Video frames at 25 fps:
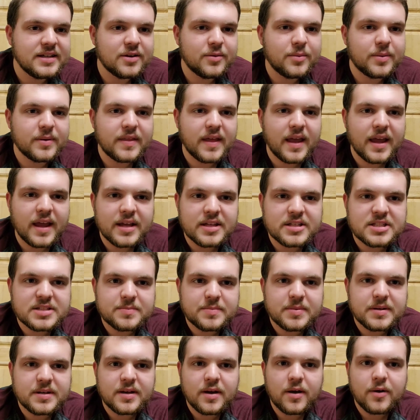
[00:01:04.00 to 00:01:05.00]
deal with
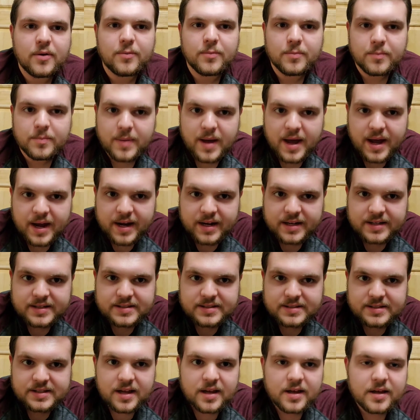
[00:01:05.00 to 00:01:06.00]
HBO
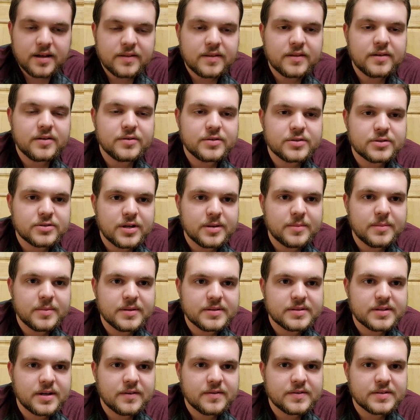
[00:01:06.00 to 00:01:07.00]
Max, the new
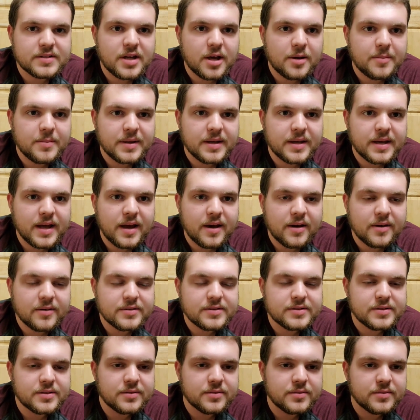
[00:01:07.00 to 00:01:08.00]
streaming service coming
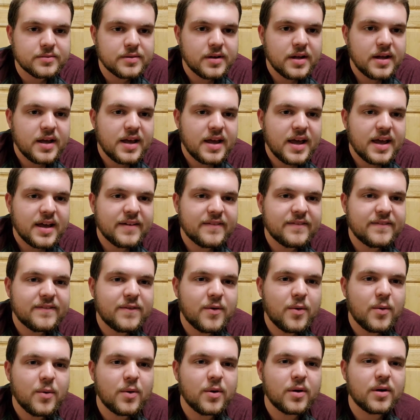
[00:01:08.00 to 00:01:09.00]
out soon,
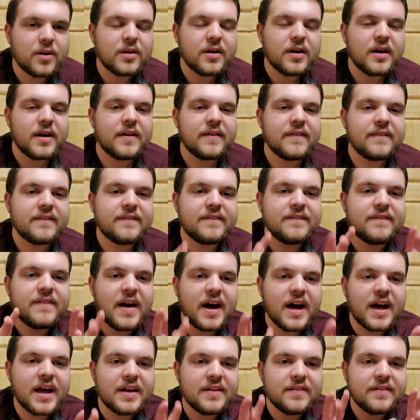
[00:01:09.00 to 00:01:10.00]
for
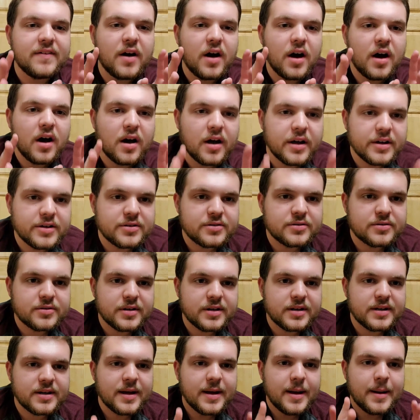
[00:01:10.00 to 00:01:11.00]

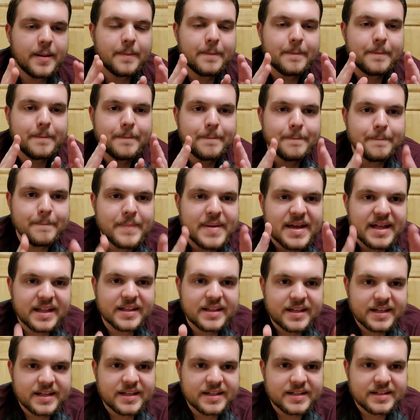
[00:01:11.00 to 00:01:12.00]
$500
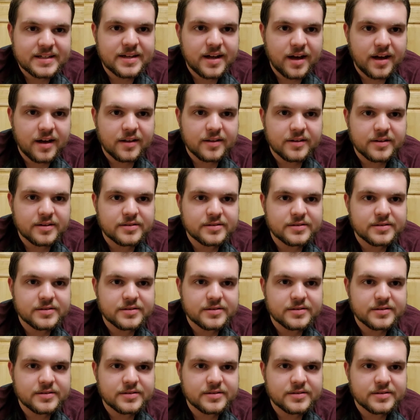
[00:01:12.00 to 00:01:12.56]
million,